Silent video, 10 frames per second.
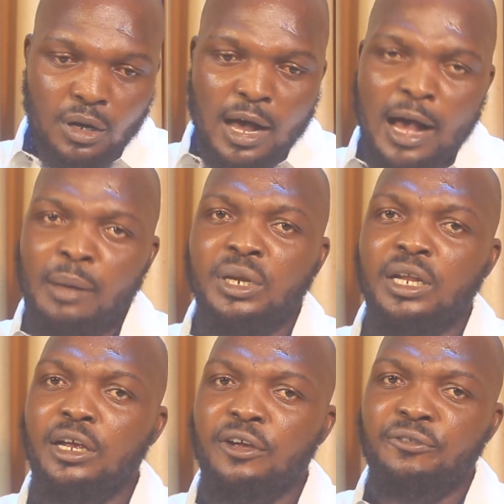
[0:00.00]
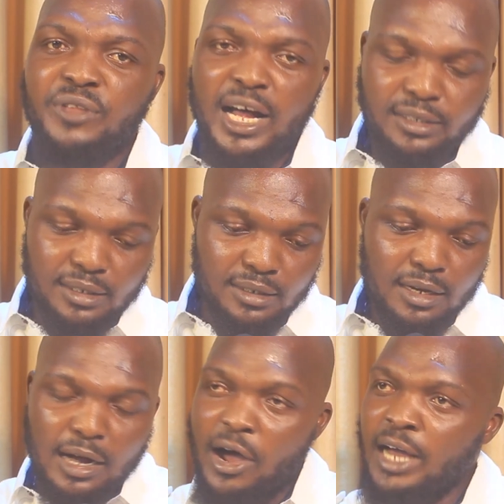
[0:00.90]
I believe that
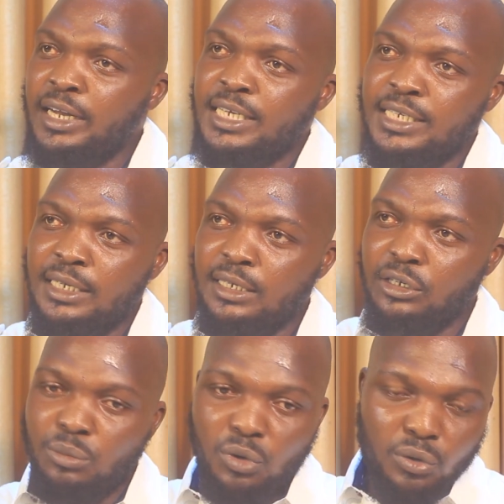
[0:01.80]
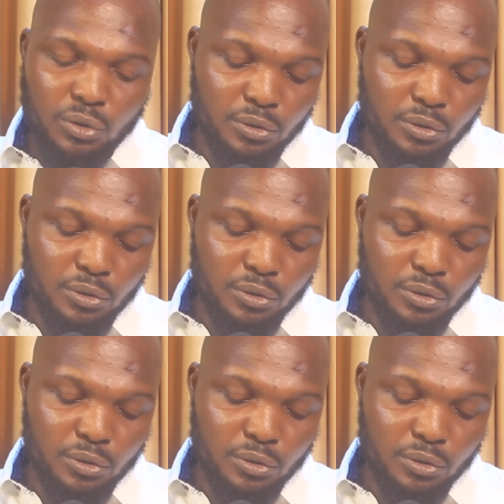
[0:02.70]
Ohaneze Ndigbo,